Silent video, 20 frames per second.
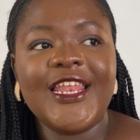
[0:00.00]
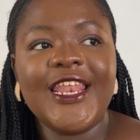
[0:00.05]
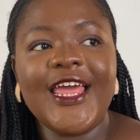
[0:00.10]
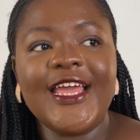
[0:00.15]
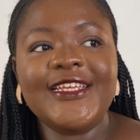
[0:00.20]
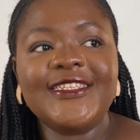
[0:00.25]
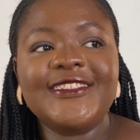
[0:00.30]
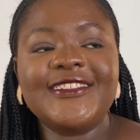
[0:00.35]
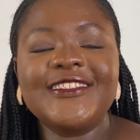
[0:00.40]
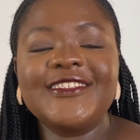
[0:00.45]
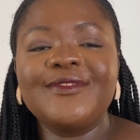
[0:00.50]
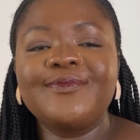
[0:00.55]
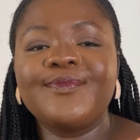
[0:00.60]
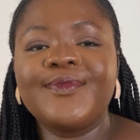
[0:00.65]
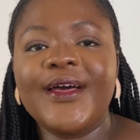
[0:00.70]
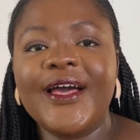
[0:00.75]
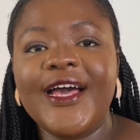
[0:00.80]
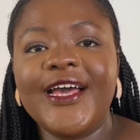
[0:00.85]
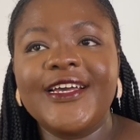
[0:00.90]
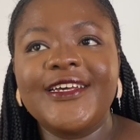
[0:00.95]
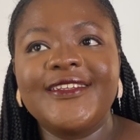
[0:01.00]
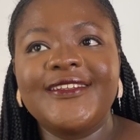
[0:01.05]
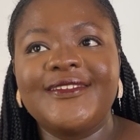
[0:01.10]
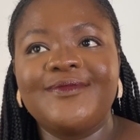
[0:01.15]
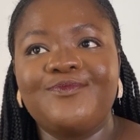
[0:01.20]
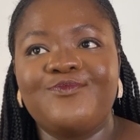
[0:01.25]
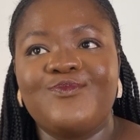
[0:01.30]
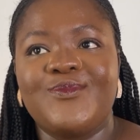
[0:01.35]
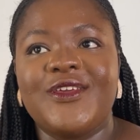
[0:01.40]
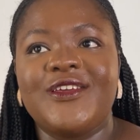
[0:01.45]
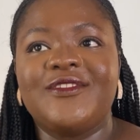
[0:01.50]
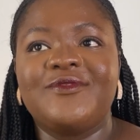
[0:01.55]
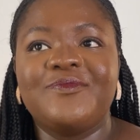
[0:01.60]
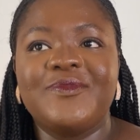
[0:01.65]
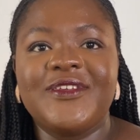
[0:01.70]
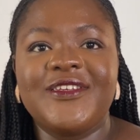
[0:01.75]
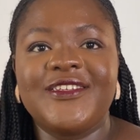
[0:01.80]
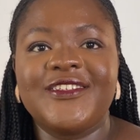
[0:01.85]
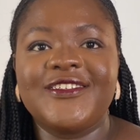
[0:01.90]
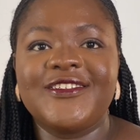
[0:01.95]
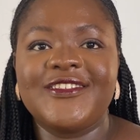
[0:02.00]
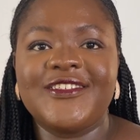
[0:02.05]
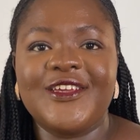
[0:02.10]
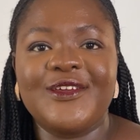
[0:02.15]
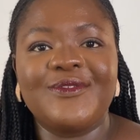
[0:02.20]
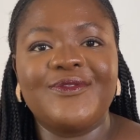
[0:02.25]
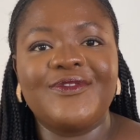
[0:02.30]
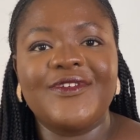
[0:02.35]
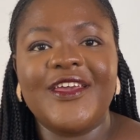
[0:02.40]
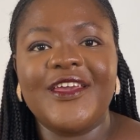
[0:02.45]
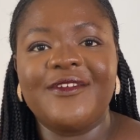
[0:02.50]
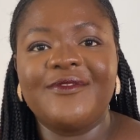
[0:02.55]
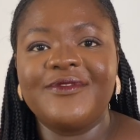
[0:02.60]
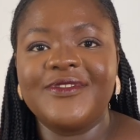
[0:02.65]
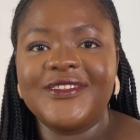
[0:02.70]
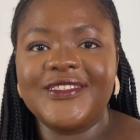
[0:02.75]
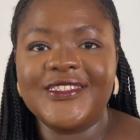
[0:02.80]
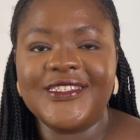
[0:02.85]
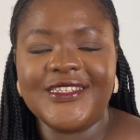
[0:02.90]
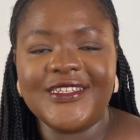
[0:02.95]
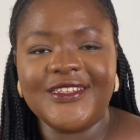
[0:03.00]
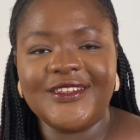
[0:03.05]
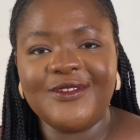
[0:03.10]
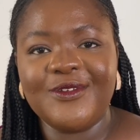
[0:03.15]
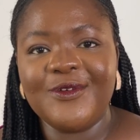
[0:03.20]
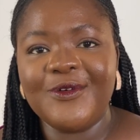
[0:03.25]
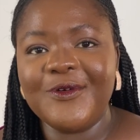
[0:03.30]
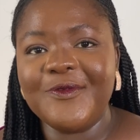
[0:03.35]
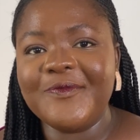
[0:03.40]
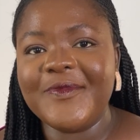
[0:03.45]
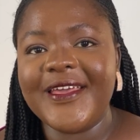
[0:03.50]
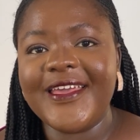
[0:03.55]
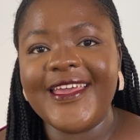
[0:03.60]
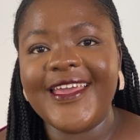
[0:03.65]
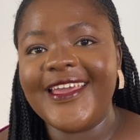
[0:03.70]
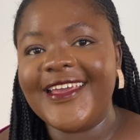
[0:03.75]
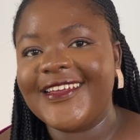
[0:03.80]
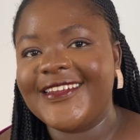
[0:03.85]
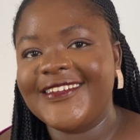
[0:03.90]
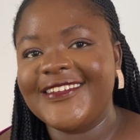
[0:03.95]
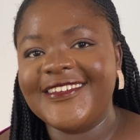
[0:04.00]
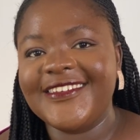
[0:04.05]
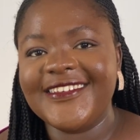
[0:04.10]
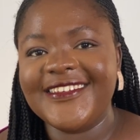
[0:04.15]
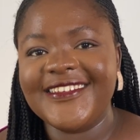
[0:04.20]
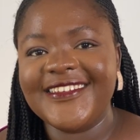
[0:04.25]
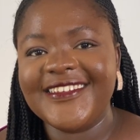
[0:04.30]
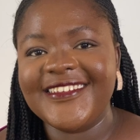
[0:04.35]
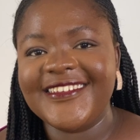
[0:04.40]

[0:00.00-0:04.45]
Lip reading: Like, this man made me shave everything on my head.